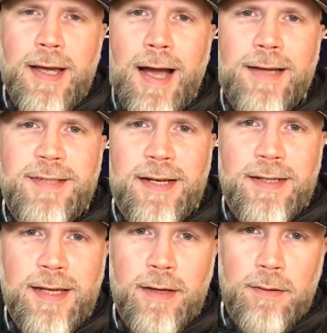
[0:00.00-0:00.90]
I tend
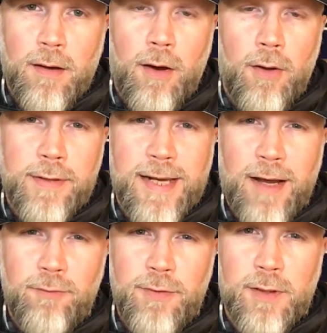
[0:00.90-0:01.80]
to get all the
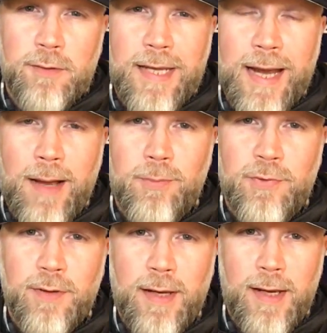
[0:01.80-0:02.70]
on-field
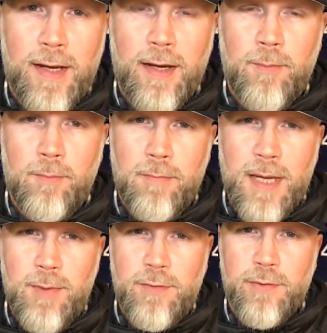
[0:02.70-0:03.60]
caps and
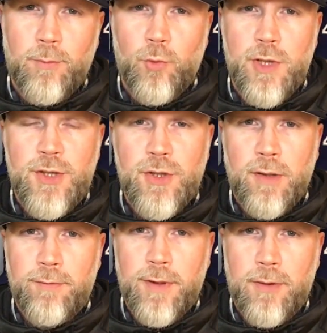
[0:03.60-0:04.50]
maybe some
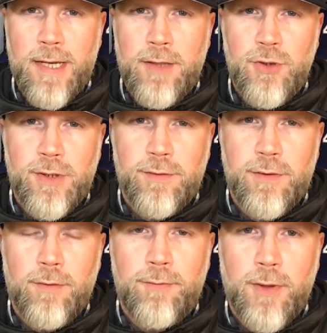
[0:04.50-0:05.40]
regional variations
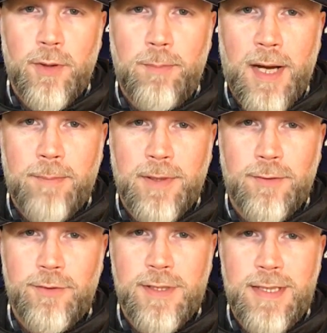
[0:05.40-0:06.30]
of very
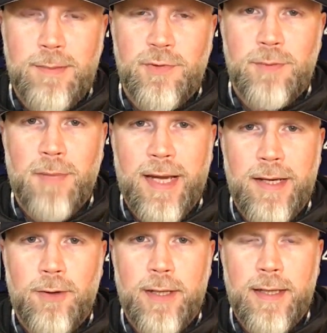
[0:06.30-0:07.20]
popular teams in my
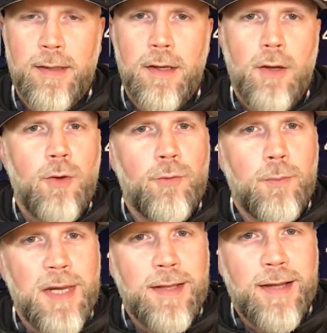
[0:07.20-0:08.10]
area. For
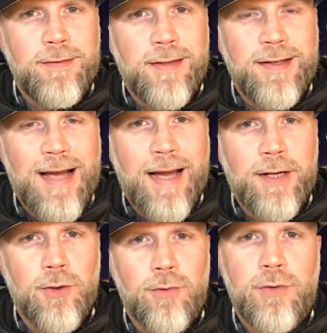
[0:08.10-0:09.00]
me, that's the
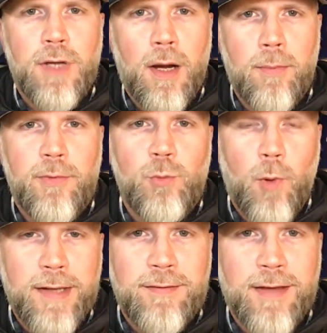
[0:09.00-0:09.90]
Tigers, Cubs,
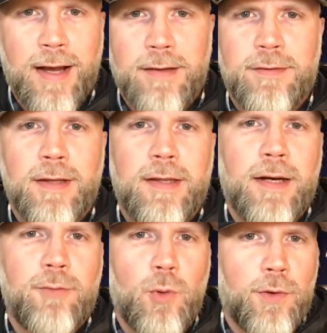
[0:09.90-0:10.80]
White Sox, and
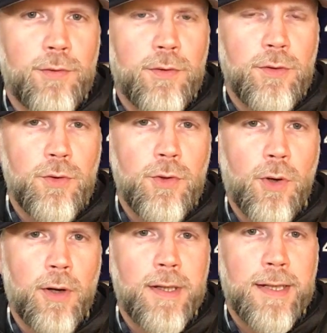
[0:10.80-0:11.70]
then of course New
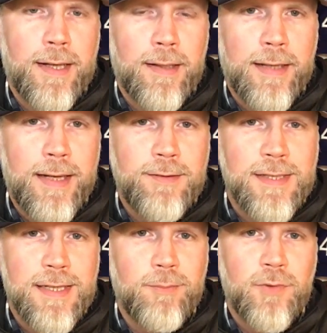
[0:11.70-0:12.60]
York and LA
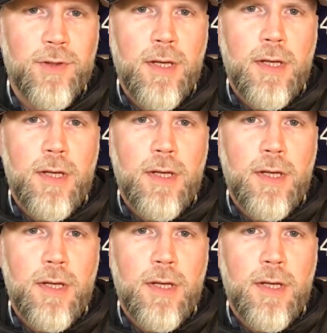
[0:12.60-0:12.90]
teams.